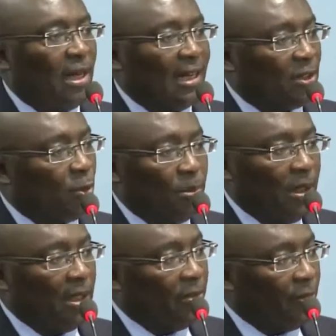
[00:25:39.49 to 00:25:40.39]
has to
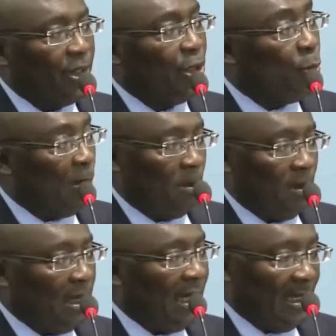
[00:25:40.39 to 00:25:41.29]
be in
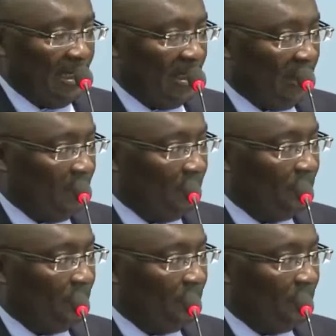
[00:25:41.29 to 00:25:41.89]
renewable energy.